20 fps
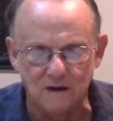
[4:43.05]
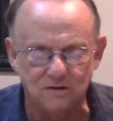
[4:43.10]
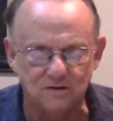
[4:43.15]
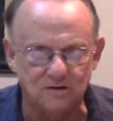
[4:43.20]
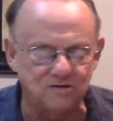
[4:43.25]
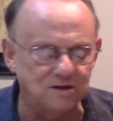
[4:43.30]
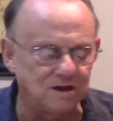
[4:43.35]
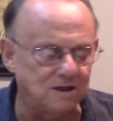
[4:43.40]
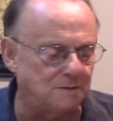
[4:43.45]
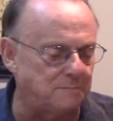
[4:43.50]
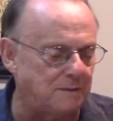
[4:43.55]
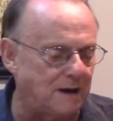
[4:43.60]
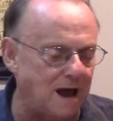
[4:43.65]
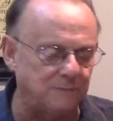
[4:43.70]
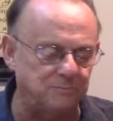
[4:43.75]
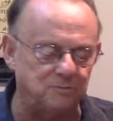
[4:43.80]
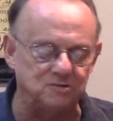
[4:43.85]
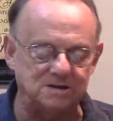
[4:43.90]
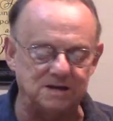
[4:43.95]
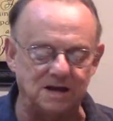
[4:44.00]
You see, the
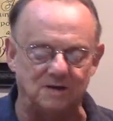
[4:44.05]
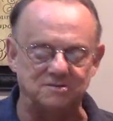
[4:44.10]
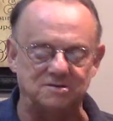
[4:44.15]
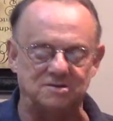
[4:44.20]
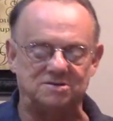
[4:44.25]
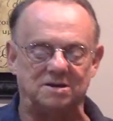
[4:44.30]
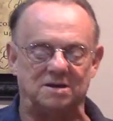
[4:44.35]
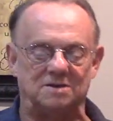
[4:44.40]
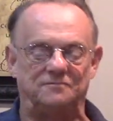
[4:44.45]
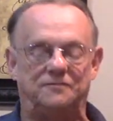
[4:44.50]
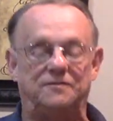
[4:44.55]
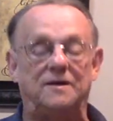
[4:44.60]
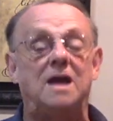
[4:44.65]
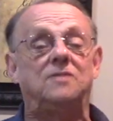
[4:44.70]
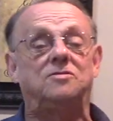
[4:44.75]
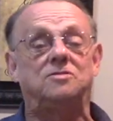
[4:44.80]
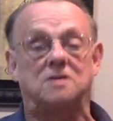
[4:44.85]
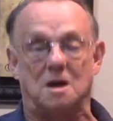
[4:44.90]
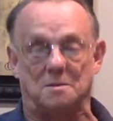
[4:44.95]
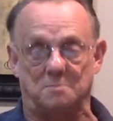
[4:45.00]
Bible tells us that
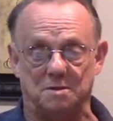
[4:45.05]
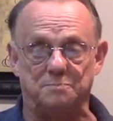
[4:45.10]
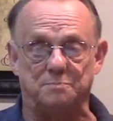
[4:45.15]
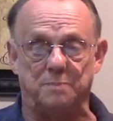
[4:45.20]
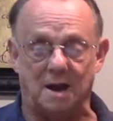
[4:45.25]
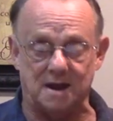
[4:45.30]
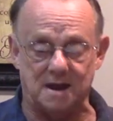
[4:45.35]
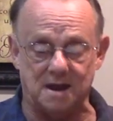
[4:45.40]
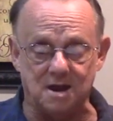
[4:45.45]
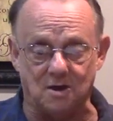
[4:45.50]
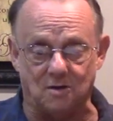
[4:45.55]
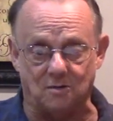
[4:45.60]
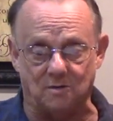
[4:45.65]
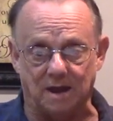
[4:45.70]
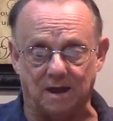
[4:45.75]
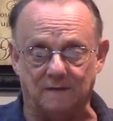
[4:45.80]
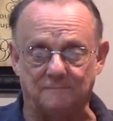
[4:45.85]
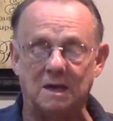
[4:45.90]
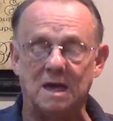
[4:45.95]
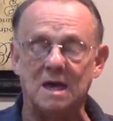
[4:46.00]
faith cometh by
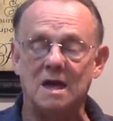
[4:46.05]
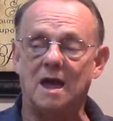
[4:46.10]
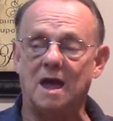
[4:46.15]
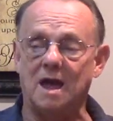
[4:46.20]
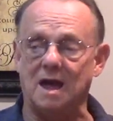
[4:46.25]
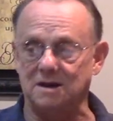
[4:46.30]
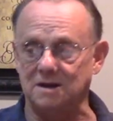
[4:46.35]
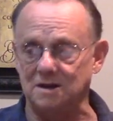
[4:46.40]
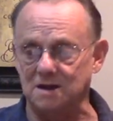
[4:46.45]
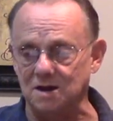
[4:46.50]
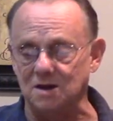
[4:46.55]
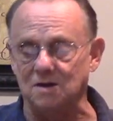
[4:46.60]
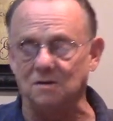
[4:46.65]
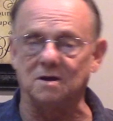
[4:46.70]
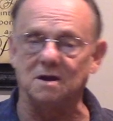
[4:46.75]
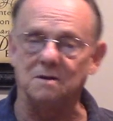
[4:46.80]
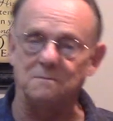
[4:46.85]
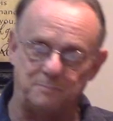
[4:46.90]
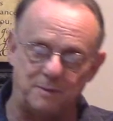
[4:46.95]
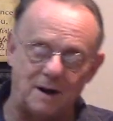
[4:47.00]
hearing, and
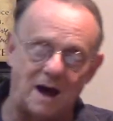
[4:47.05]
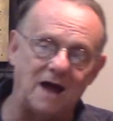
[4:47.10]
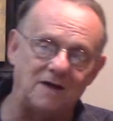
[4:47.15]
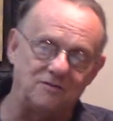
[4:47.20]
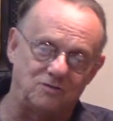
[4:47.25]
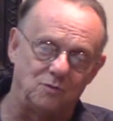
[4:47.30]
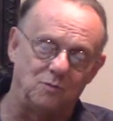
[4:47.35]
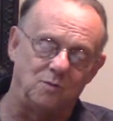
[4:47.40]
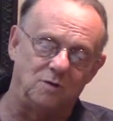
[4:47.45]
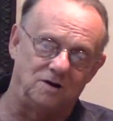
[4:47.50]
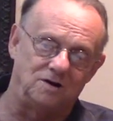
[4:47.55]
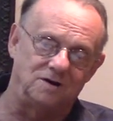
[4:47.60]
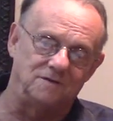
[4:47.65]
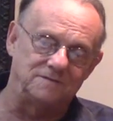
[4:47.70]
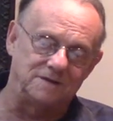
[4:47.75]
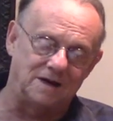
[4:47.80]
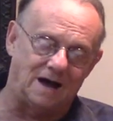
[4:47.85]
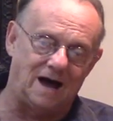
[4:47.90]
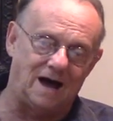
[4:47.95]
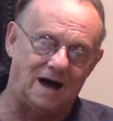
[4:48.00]
hearing by the Word
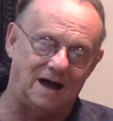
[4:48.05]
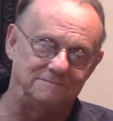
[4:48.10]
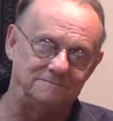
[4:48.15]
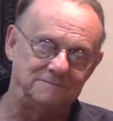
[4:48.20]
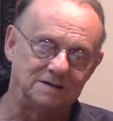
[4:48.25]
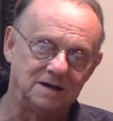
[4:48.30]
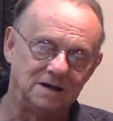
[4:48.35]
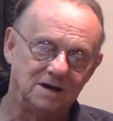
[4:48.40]
of God.